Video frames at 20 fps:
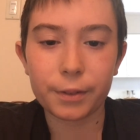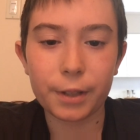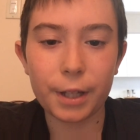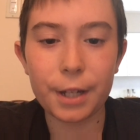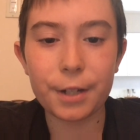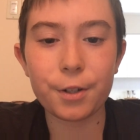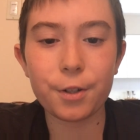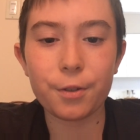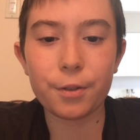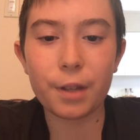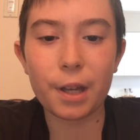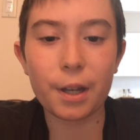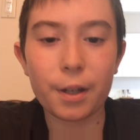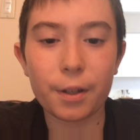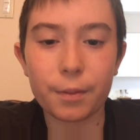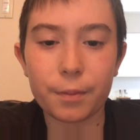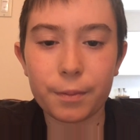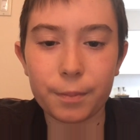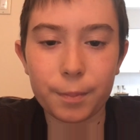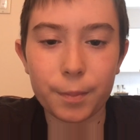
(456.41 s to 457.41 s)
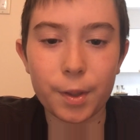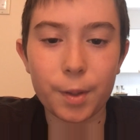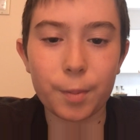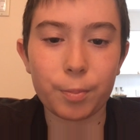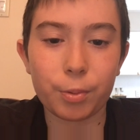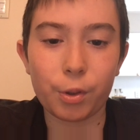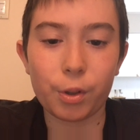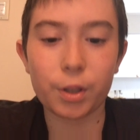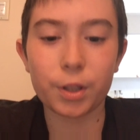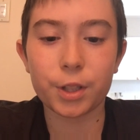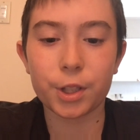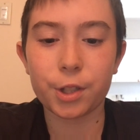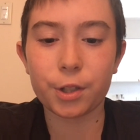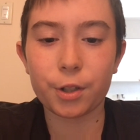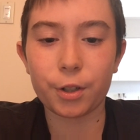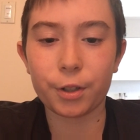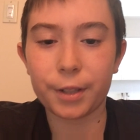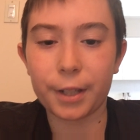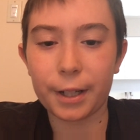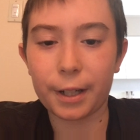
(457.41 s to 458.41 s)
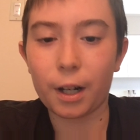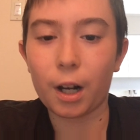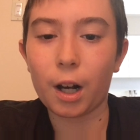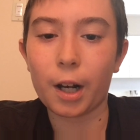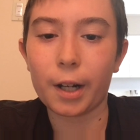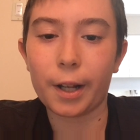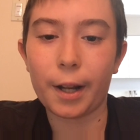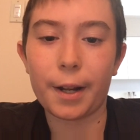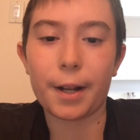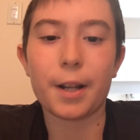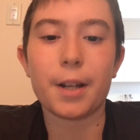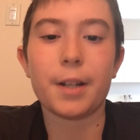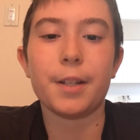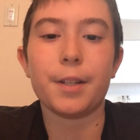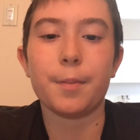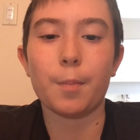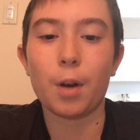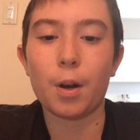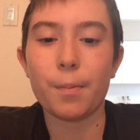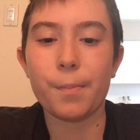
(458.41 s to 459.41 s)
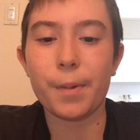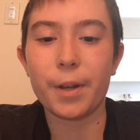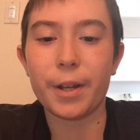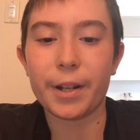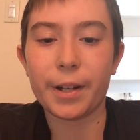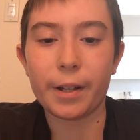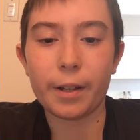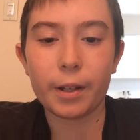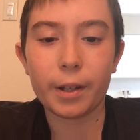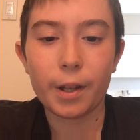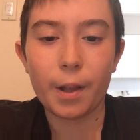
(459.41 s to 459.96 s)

they knew that the balloons could get hot at any moment,